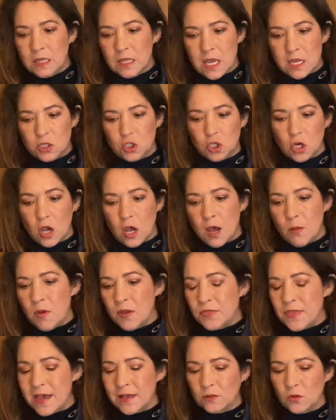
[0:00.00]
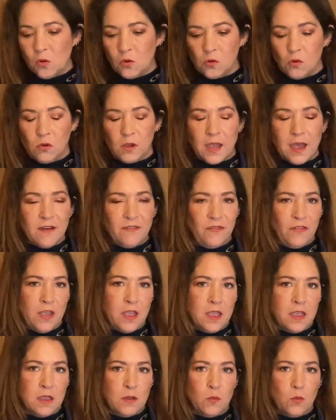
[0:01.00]
that job at that local
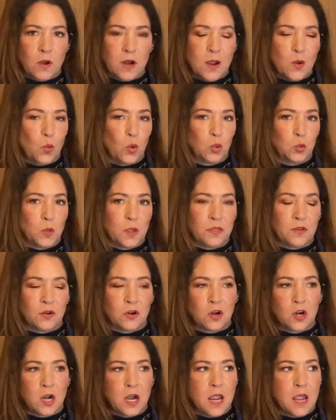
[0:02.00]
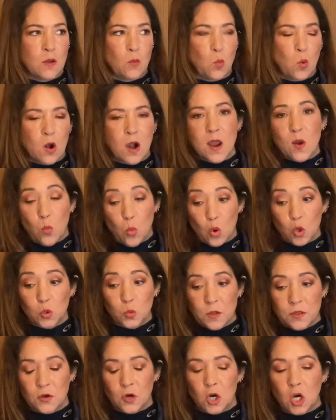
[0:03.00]
cafe where I worked with
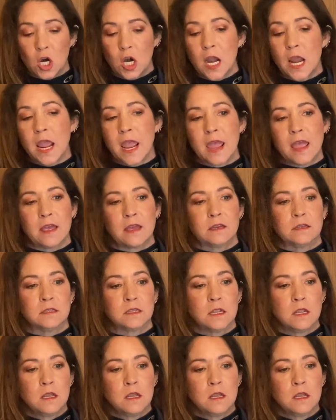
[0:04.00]
her, and